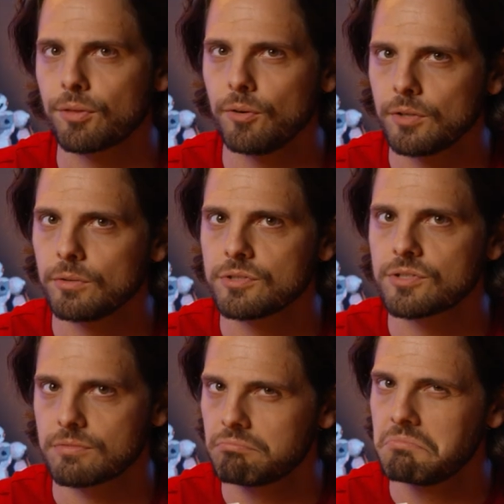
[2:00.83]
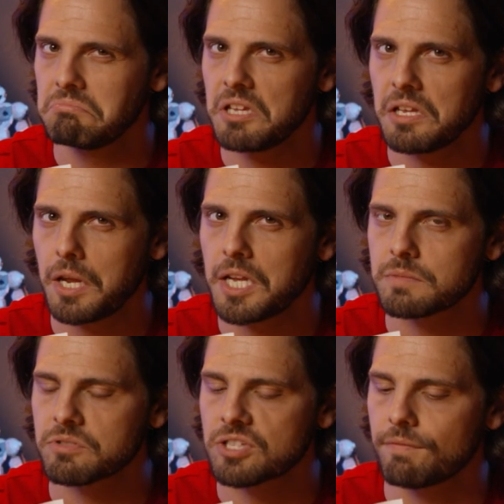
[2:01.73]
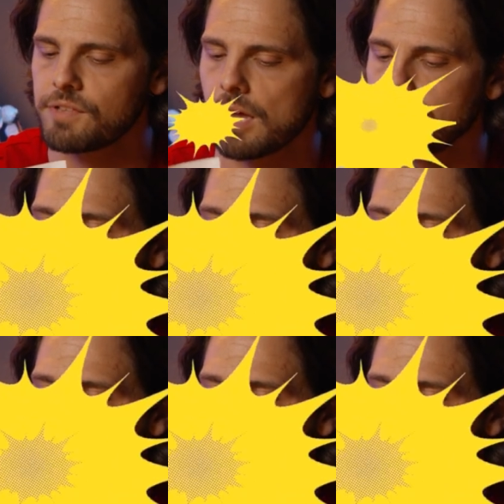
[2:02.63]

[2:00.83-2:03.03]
30 year olds, they, they get some stuff done,